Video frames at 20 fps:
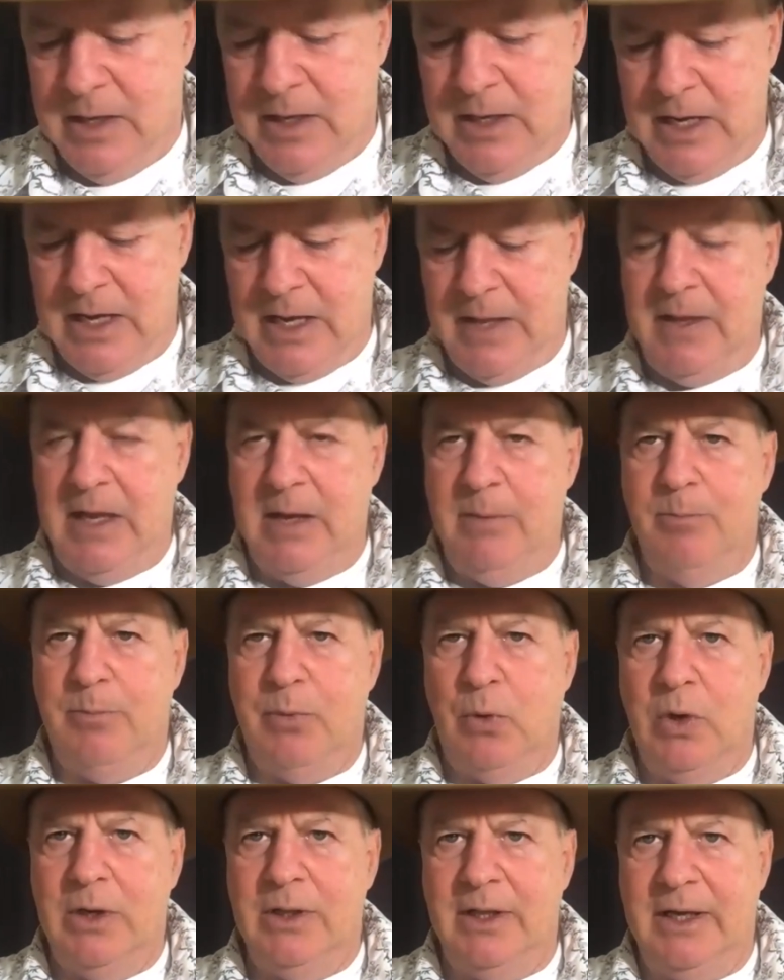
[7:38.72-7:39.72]
and then
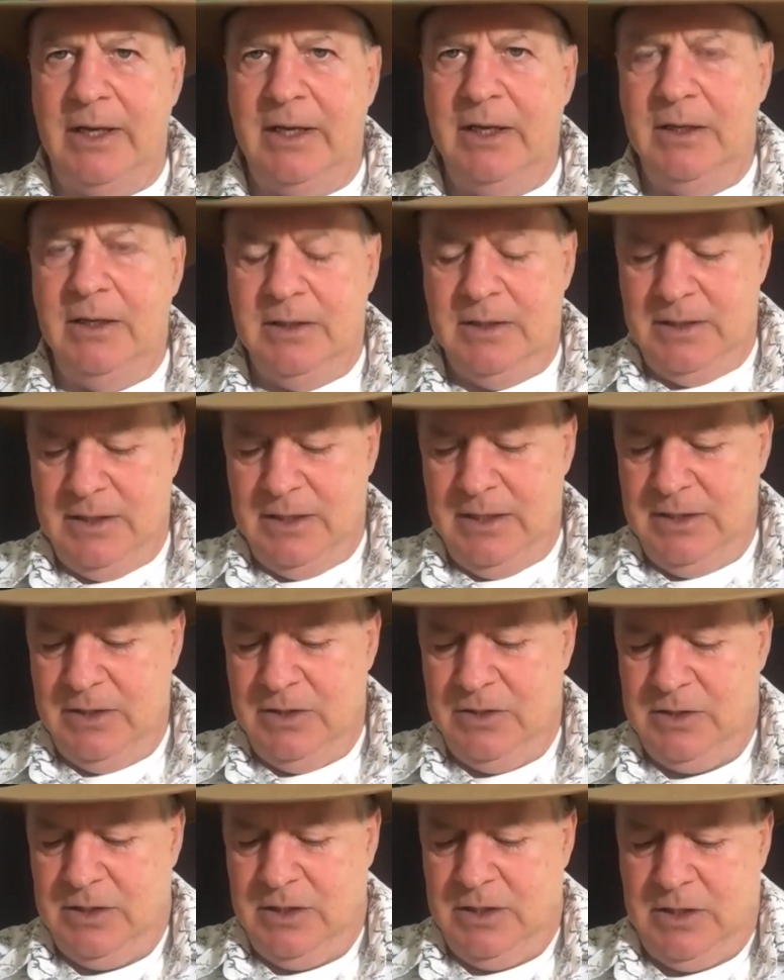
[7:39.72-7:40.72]
boiling
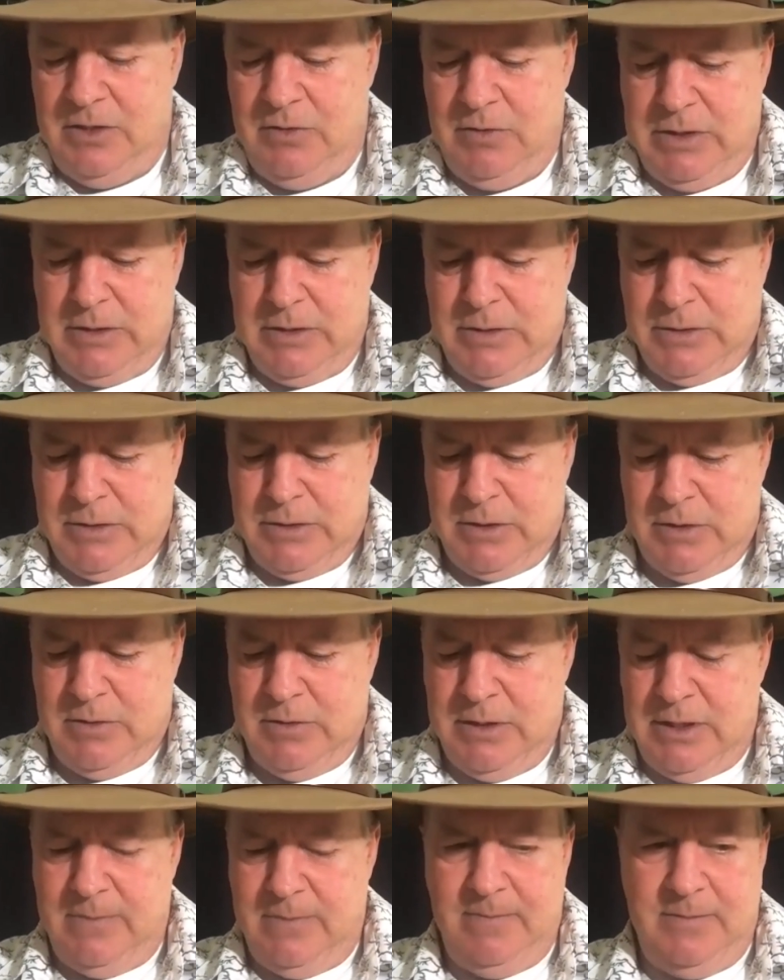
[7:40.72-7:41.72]
is 100.
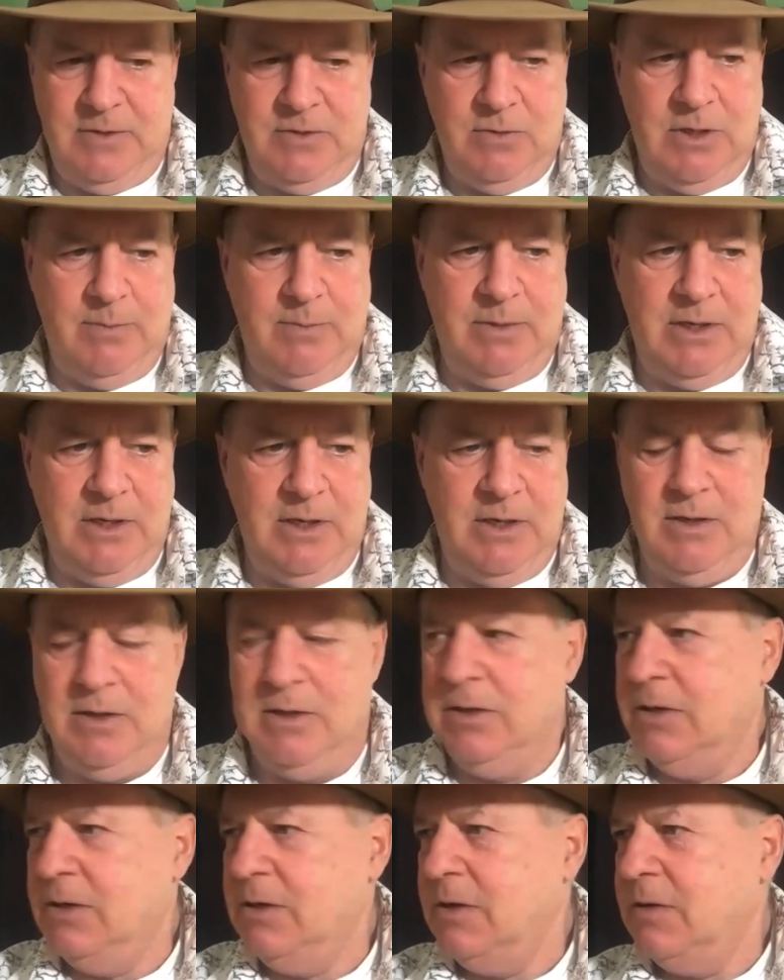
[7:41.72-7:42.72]
All right, so I'm gonna
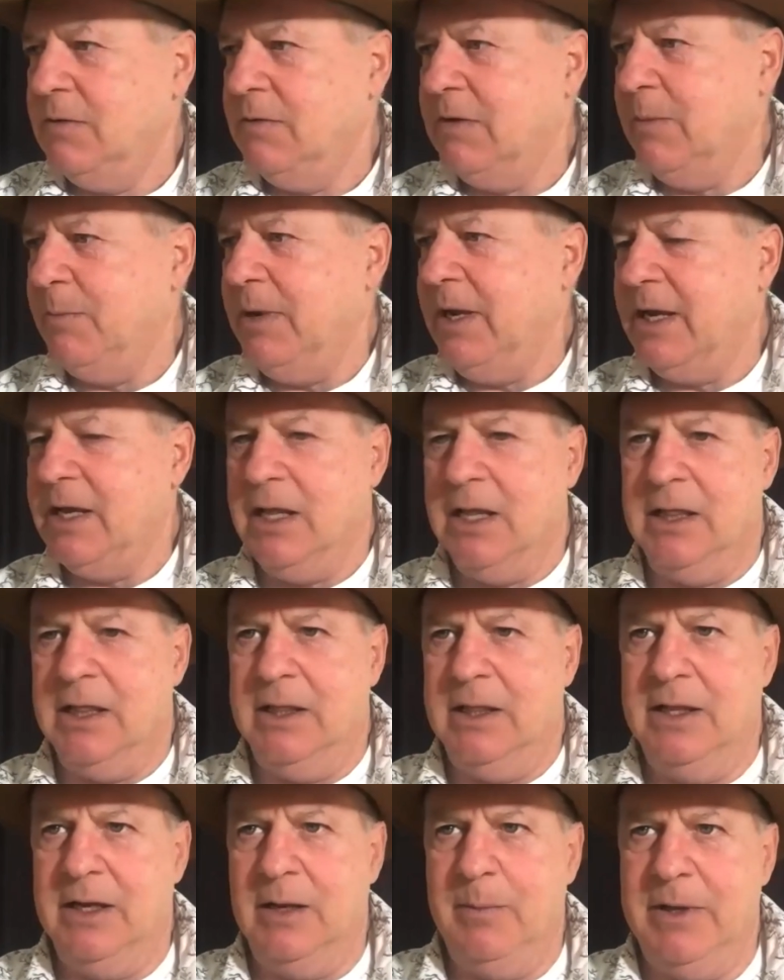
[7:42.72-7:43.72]
make a
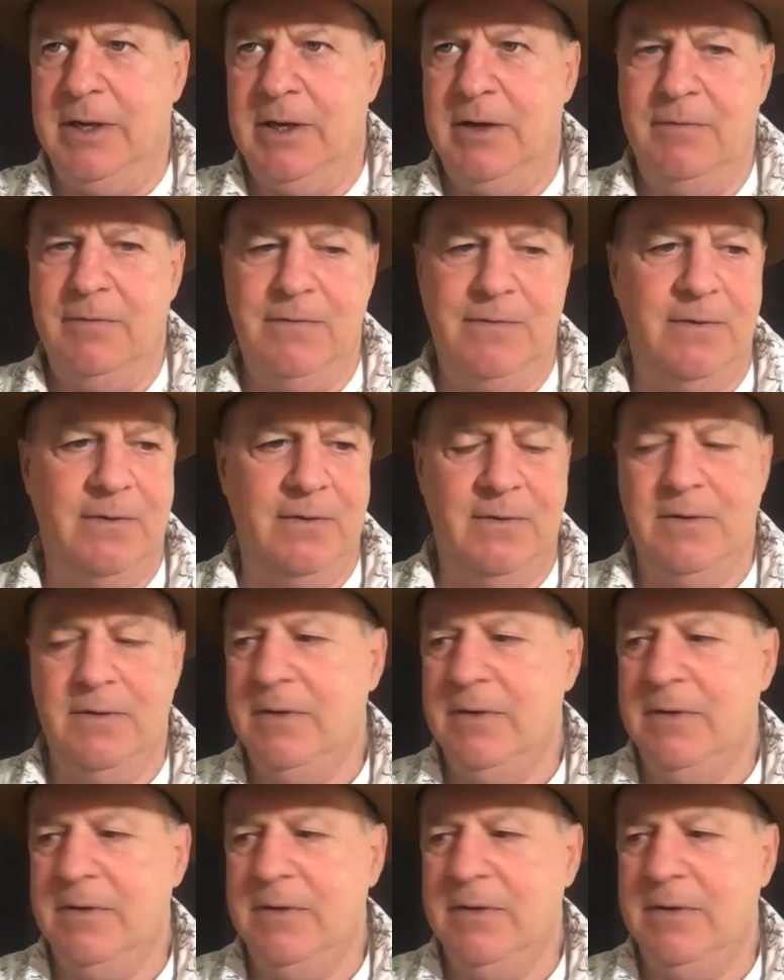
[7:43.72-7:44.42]
little bit of